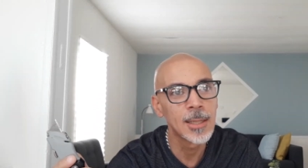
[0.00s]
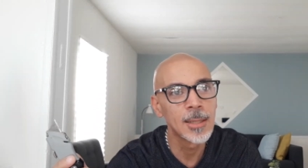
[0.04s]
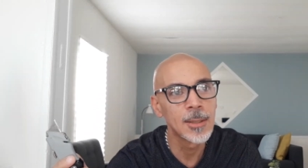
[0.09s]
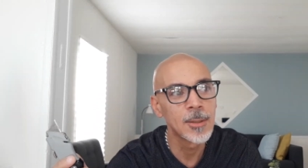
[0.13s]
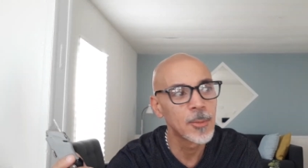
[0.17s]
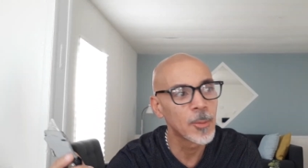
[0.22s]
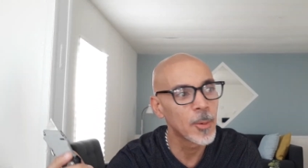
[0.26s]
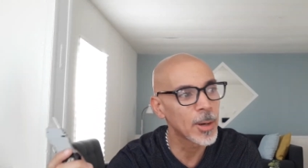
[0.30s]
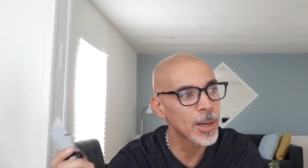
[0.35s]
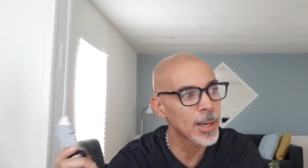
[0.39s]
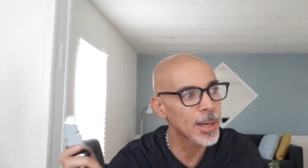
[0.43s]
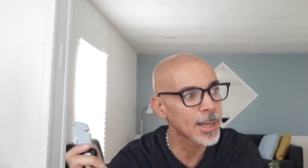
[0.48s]

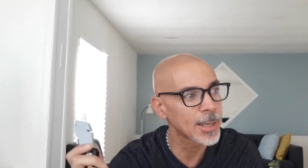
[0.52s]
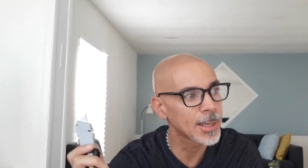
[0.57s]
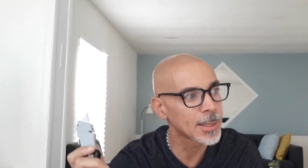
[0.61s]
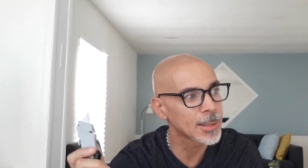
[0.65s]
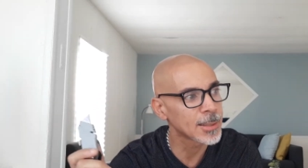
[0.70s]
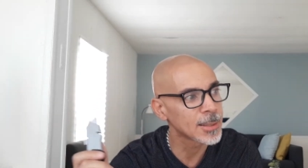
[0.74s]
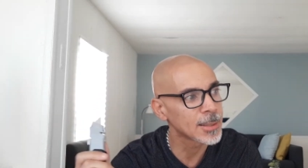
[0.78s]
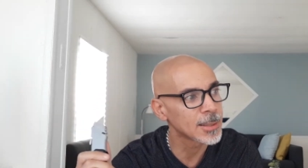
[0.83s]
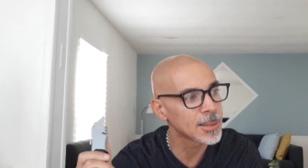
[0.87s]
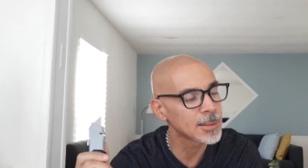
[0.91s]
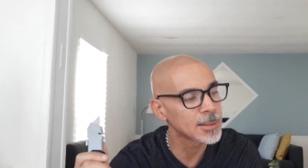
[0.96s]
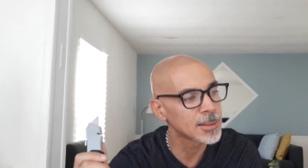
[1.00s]
Where did I get
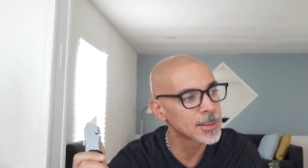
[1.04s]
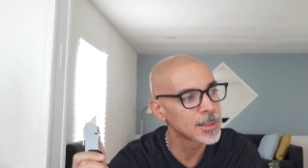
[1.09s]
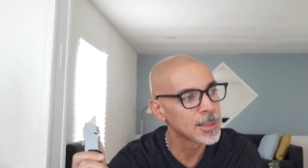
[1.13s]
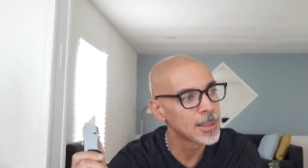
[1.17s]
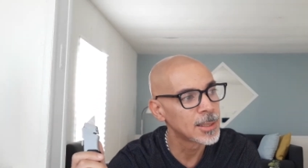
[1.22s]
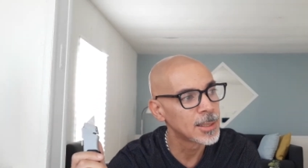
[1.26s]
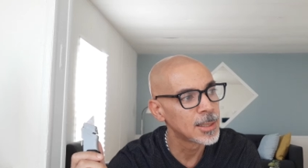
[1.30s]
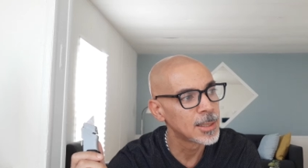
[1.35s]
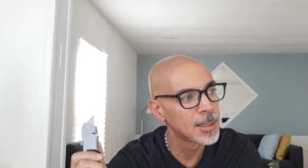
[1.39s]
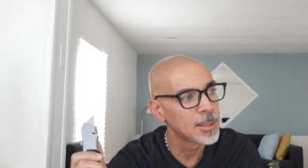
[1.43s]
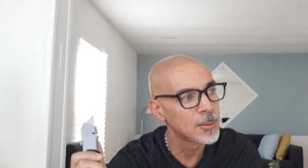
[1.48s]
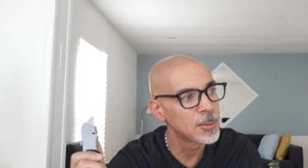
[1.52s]
this?
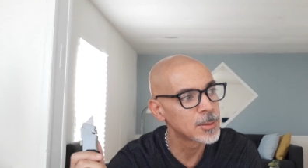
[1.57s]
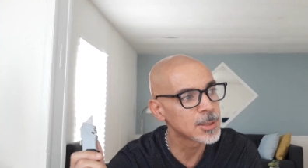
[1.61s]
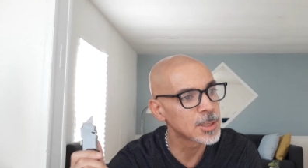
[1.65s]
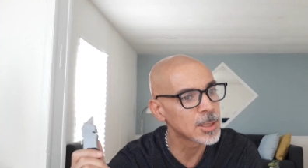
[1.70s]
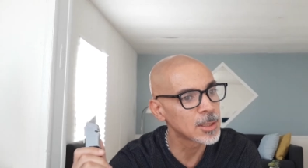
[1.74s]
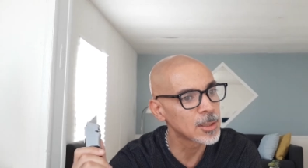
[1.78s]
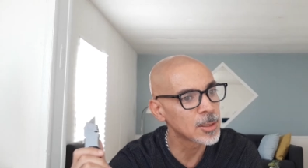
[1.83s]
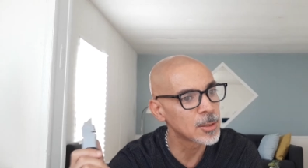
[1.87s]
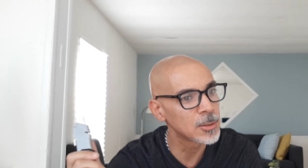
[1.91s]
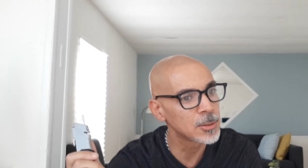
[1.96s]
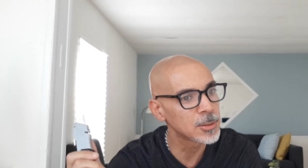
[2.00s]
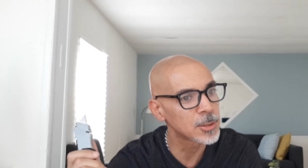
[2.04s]
Was it
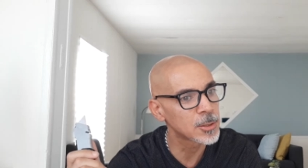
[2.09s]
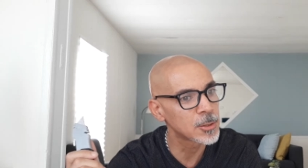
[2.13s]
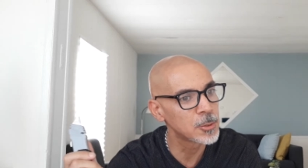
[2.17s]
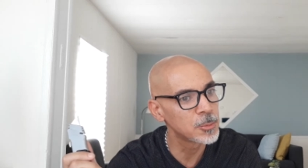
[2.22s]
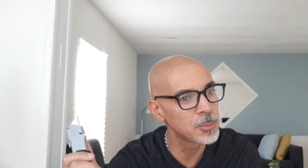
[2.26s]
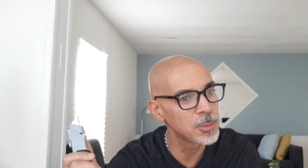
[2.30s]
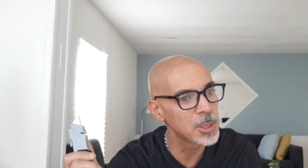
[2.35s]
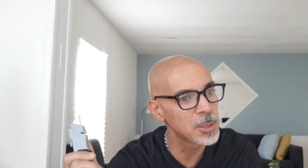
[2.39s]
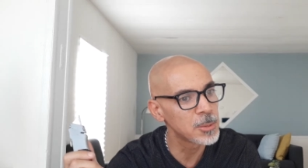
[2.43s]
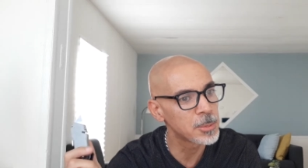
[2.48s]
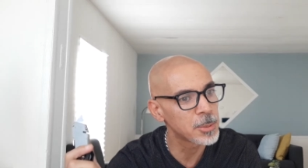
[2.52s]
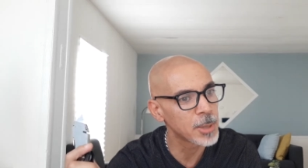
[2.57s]
Lowe's or Home
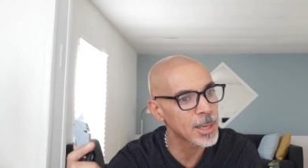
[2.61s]
Depot?